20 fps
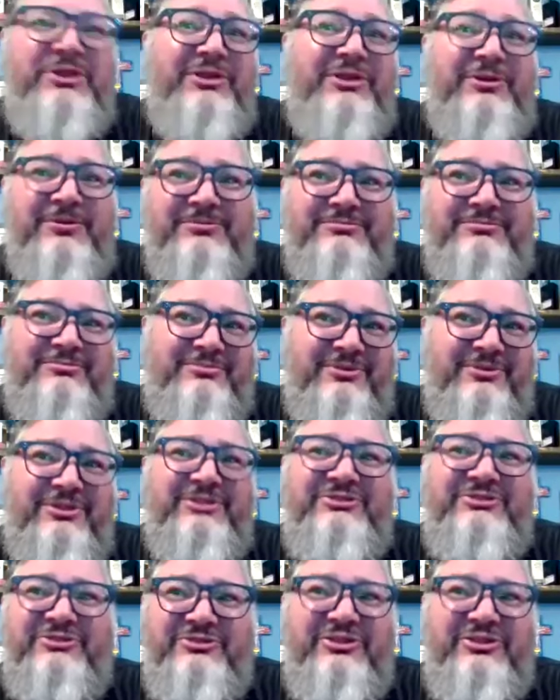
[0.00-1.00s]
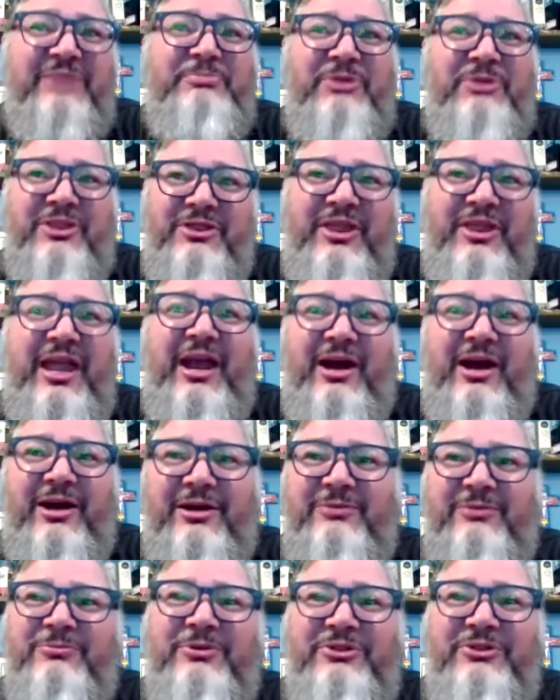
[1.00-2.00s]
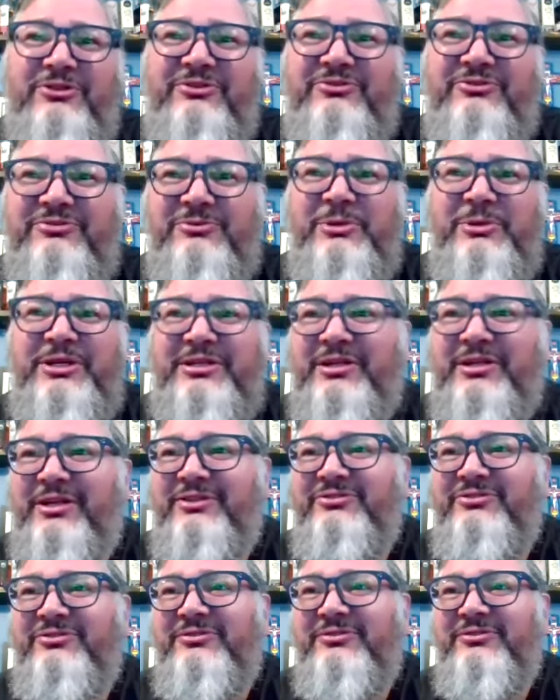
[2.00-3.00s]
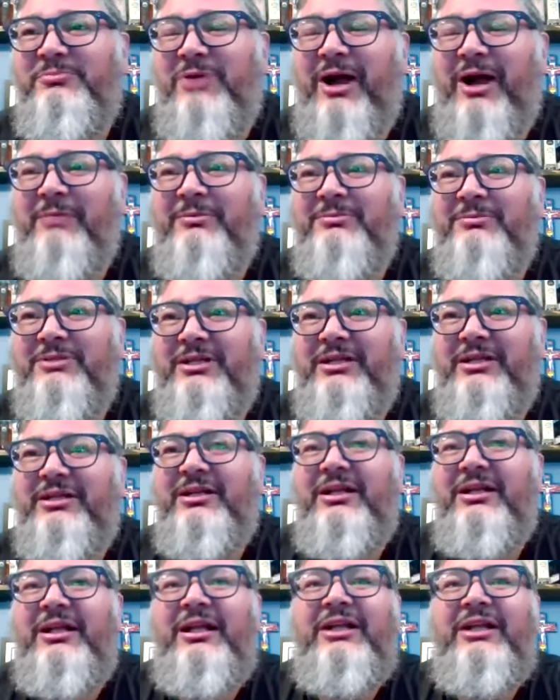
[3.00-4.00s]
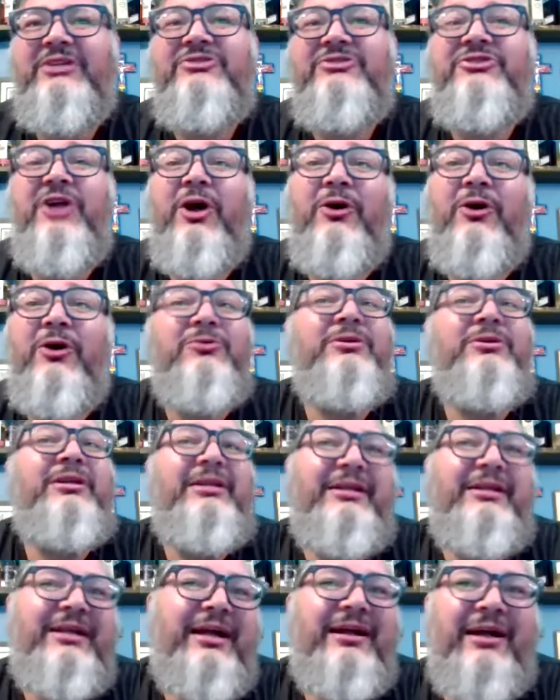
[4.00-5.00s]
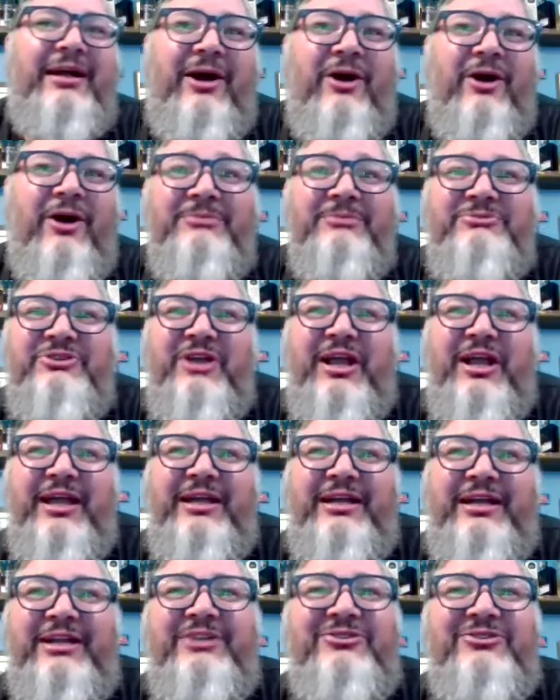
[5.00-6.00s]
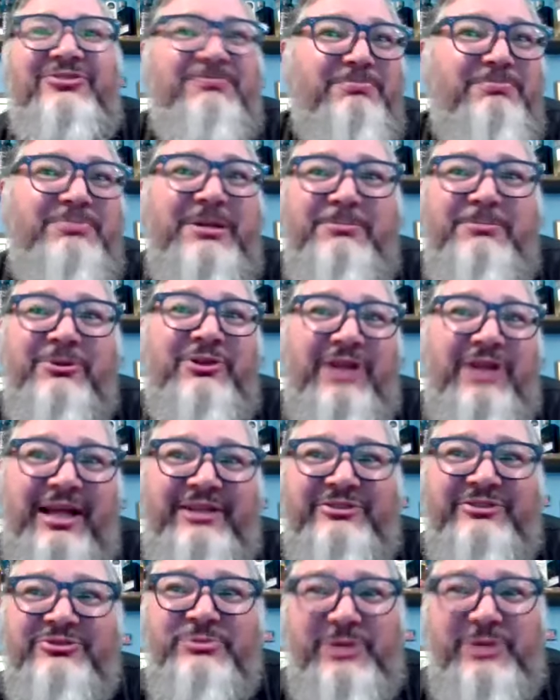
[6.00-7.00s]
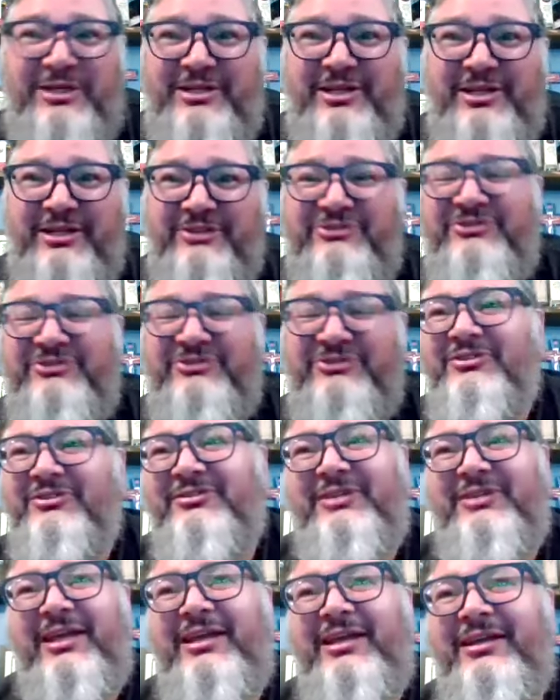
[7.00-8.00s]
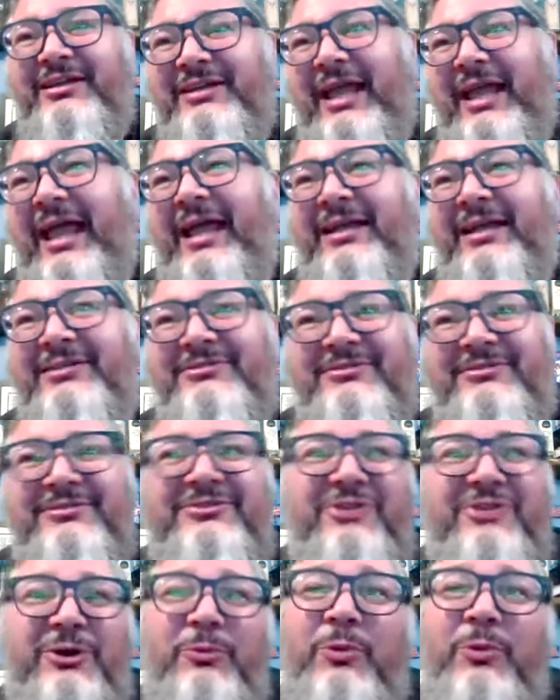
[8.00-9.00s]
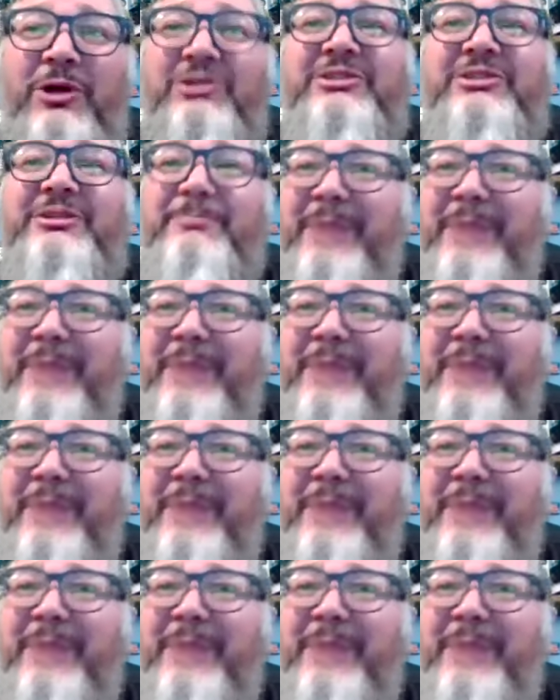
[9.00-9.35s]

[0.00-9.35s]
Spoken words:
there's something there with the sweetness probably. So all I'm saying is people like sweetness. They're willing to